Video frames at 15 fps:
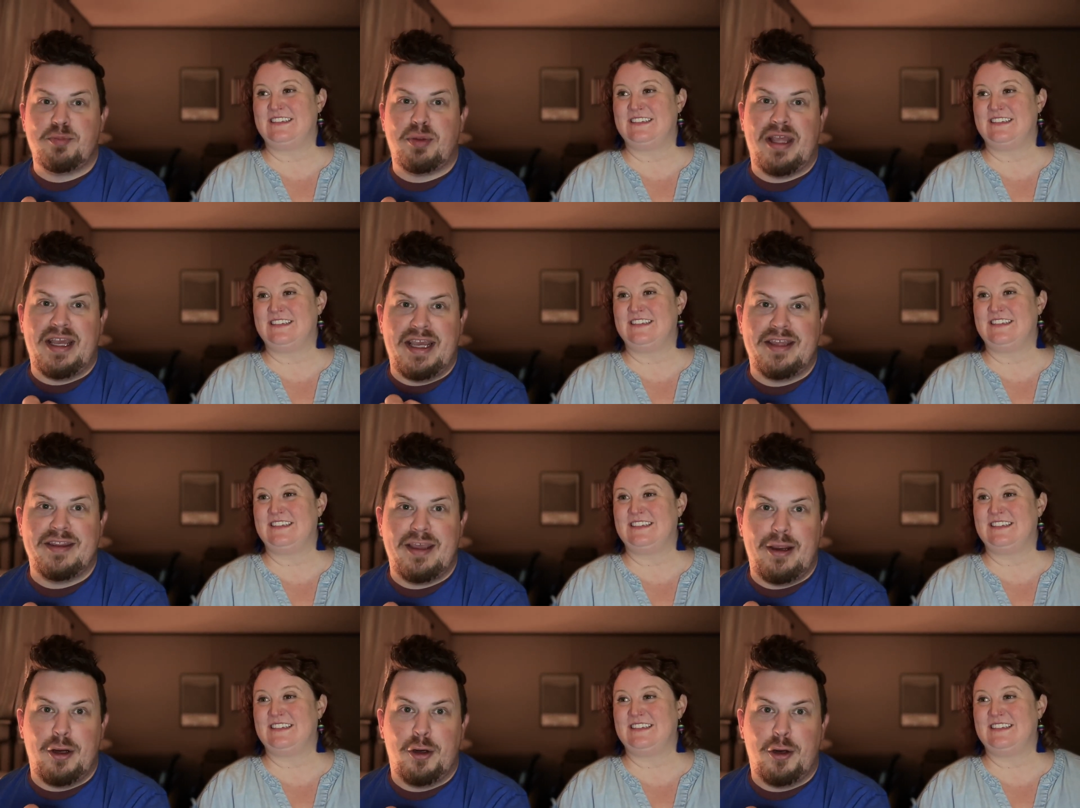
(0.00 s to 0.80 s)
Speaker 1: playing
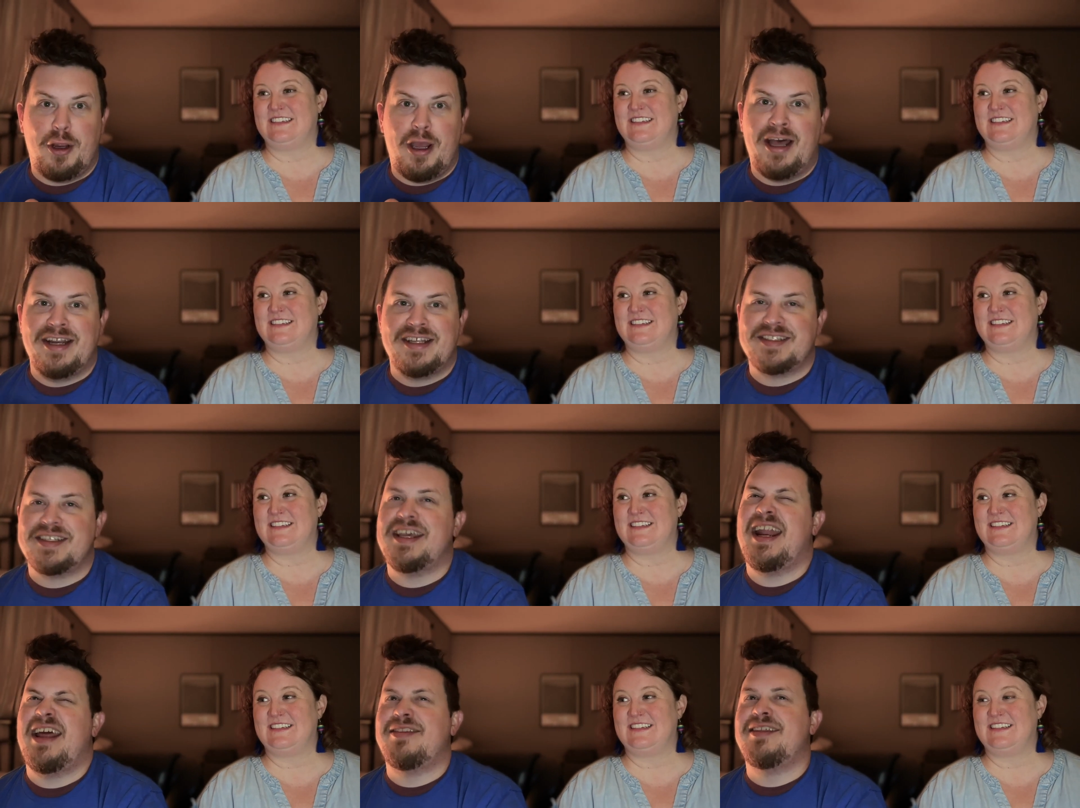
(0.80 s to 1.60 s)
there, honestly.
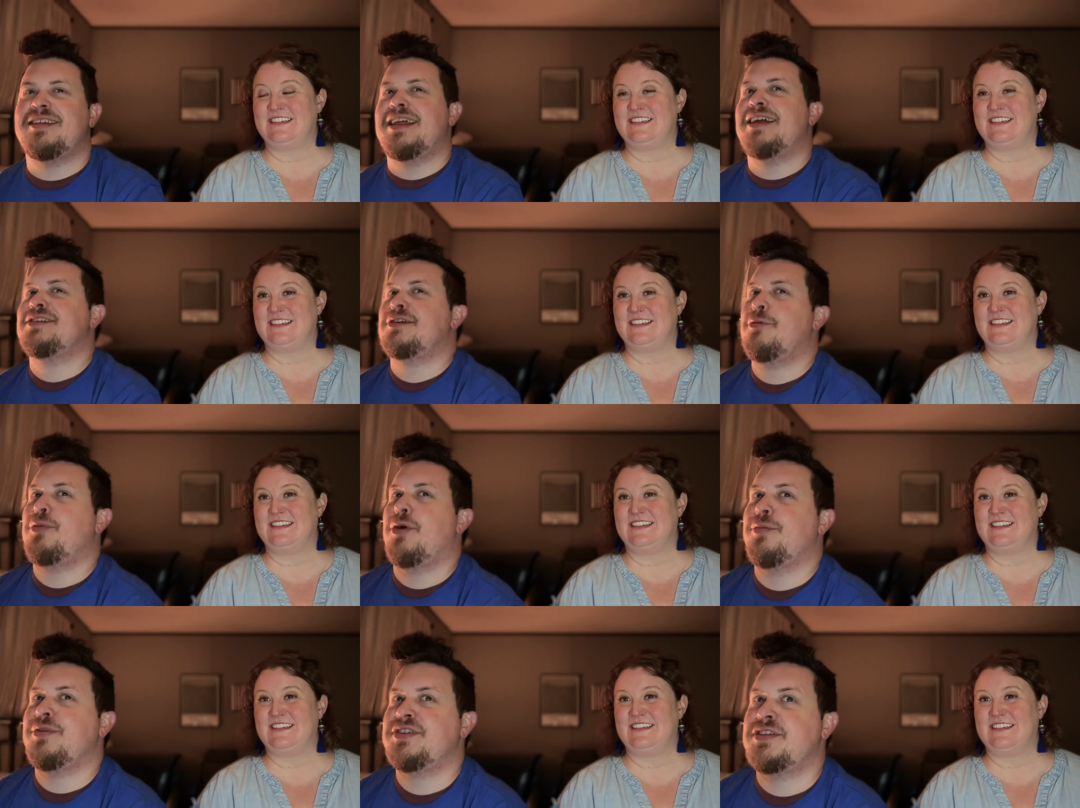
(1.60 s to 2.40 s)
And I think that's on
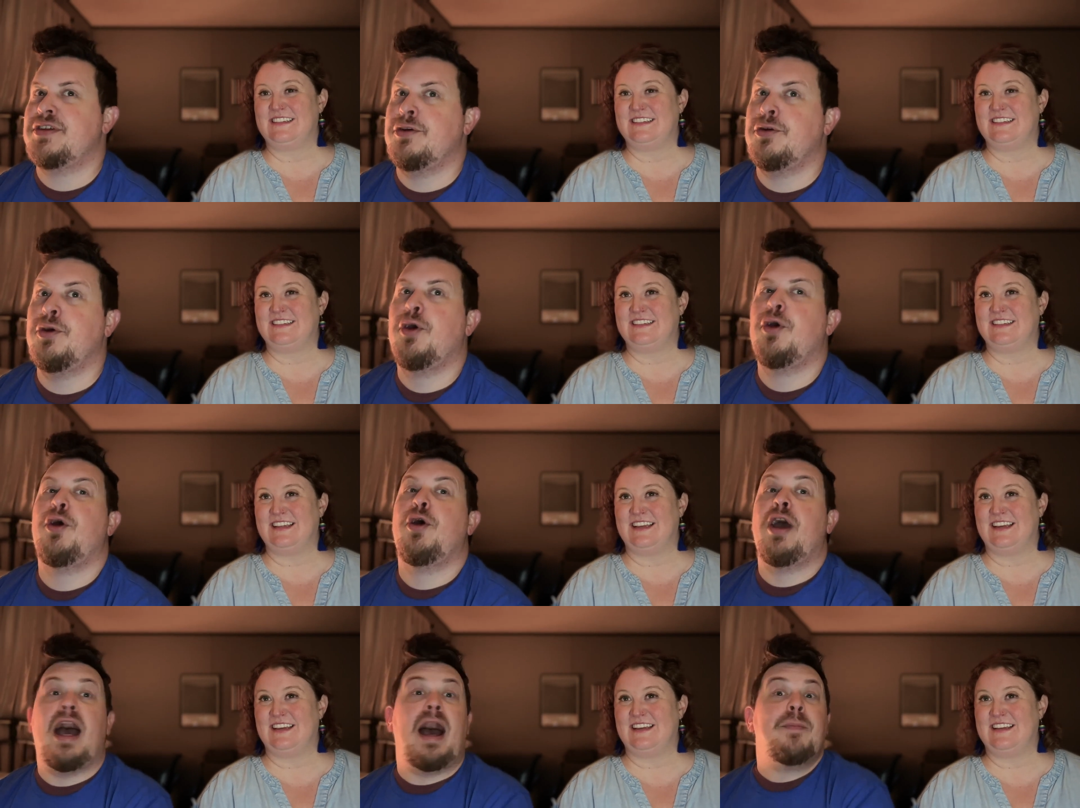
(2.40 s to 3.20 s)
purpose too.
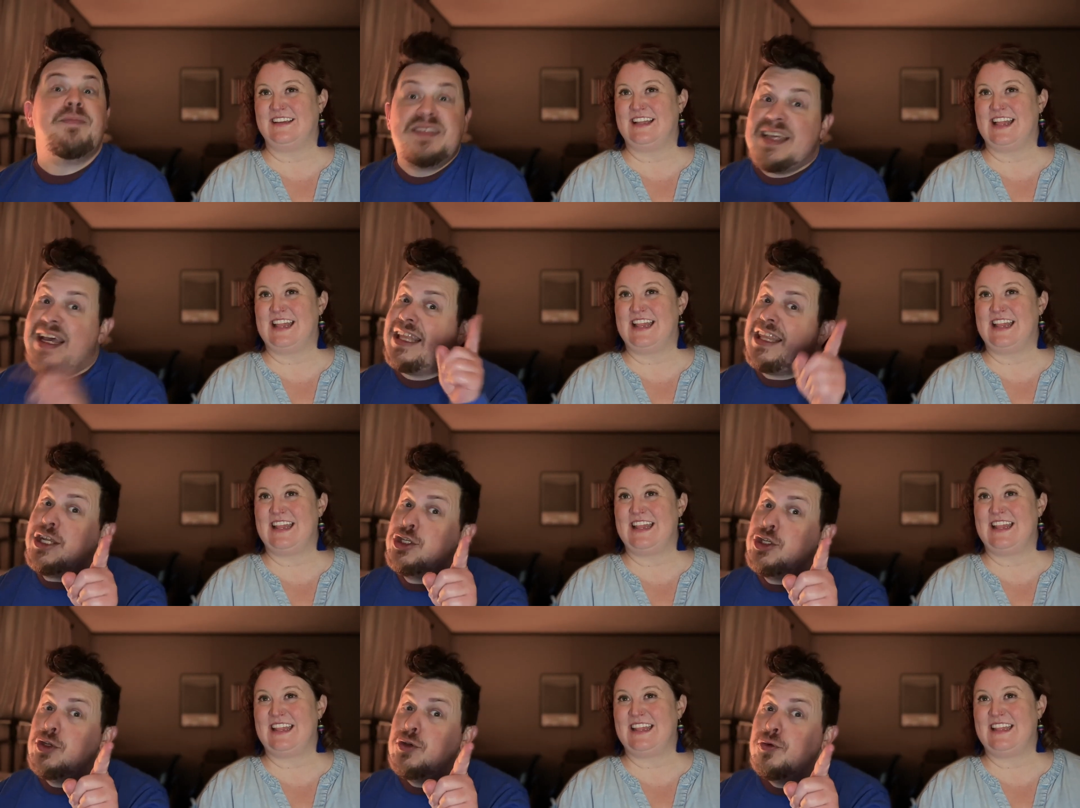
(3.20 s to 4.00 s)
Yeah. I'm telling
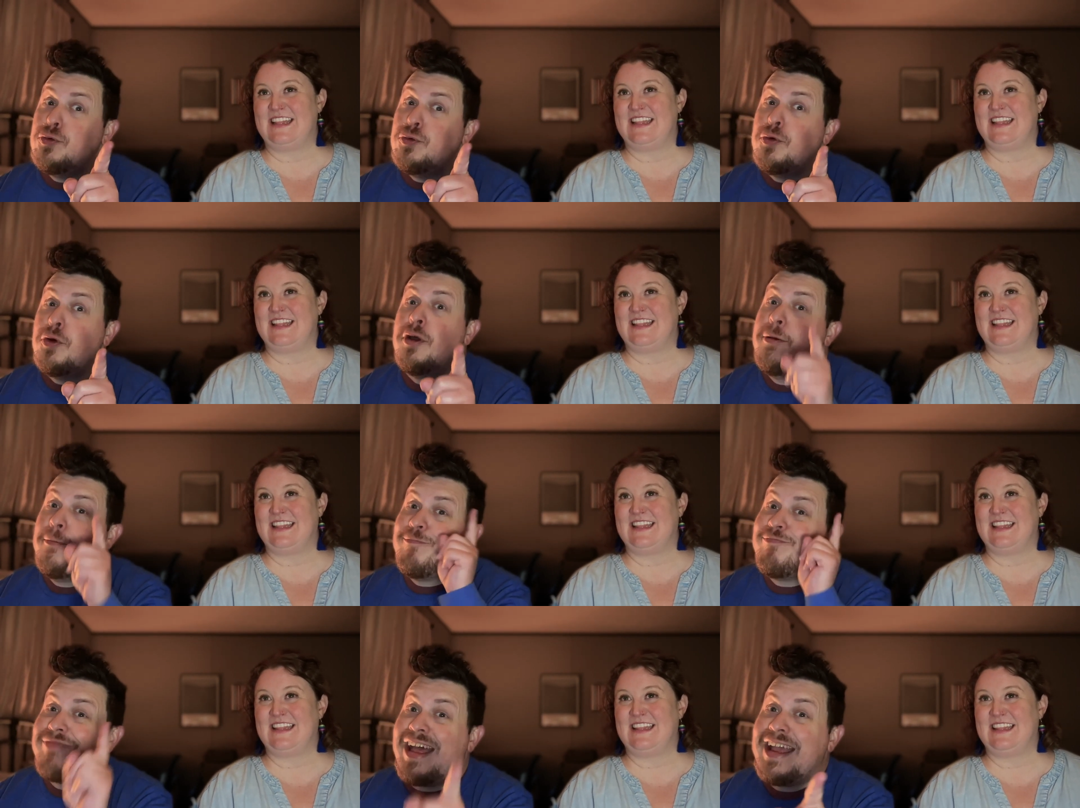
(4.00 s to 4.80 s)
you,
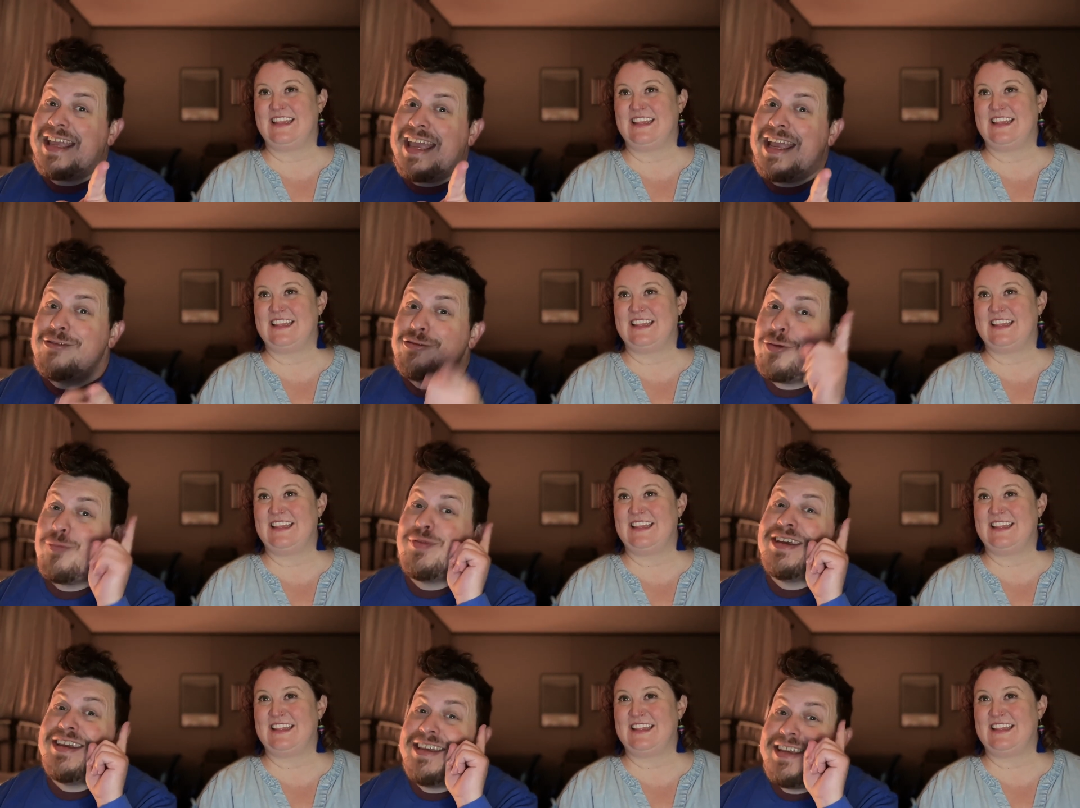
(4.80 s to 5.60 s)

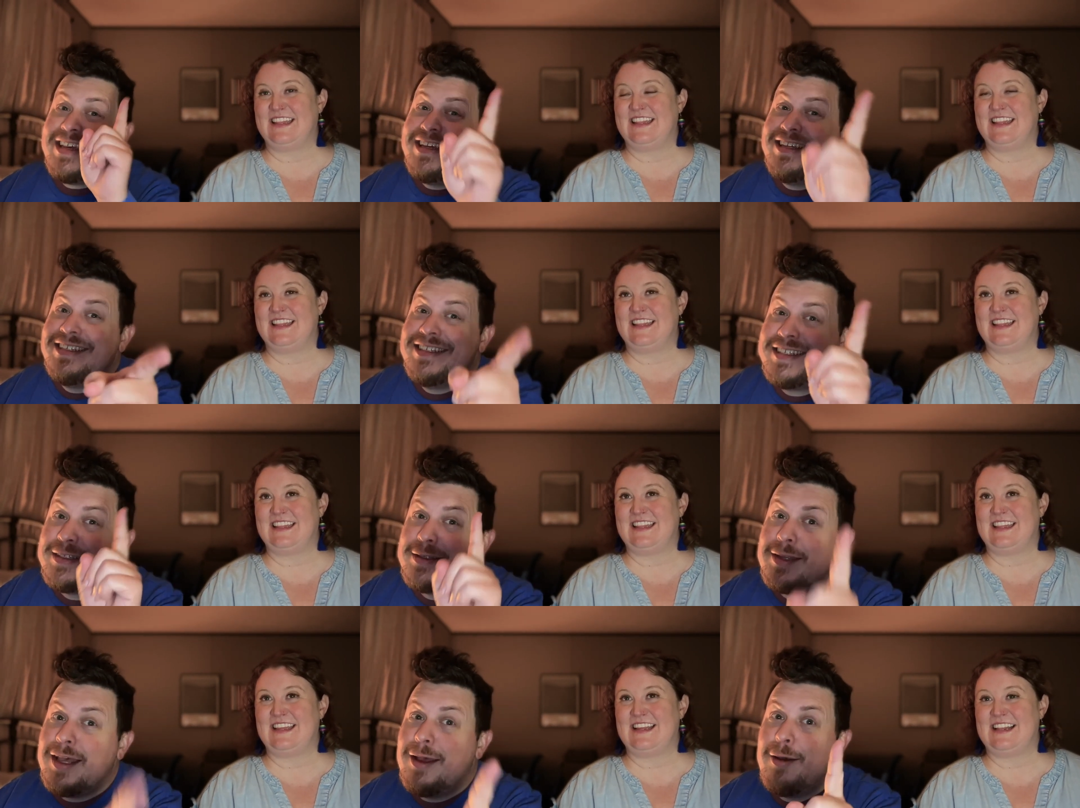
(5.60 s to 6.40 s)
lycanthropy is
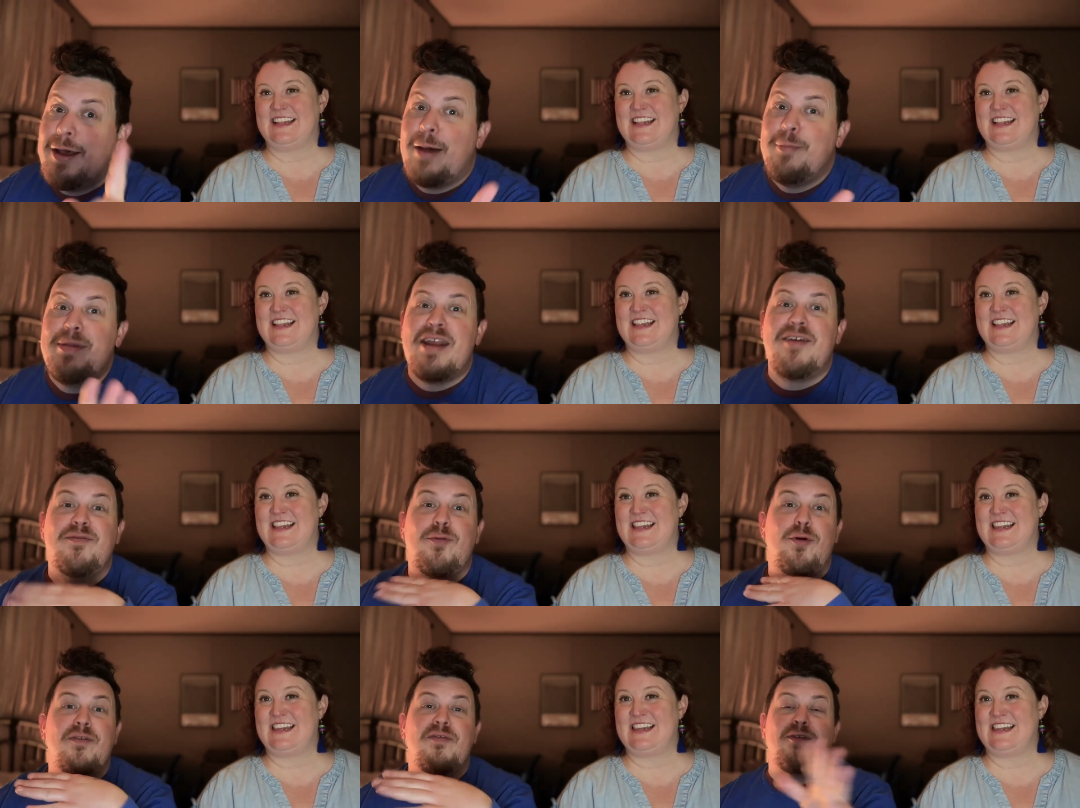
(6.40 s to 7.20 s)
a
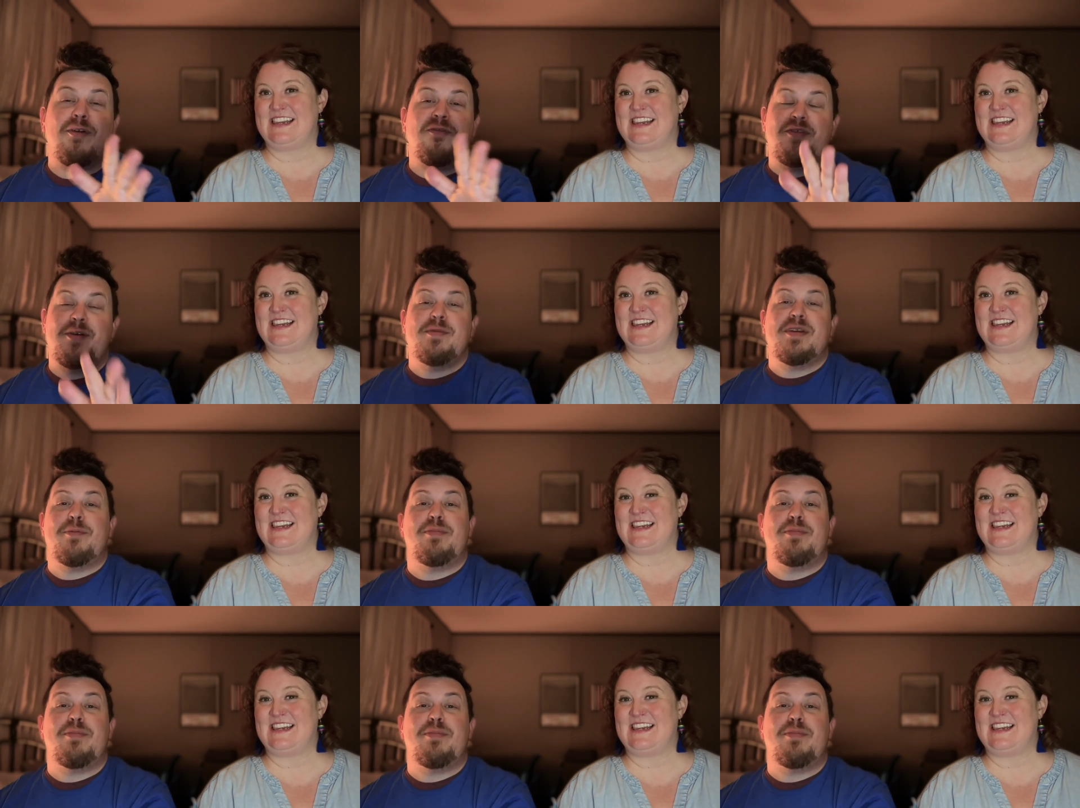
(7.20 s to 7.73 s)
metaphor for feminine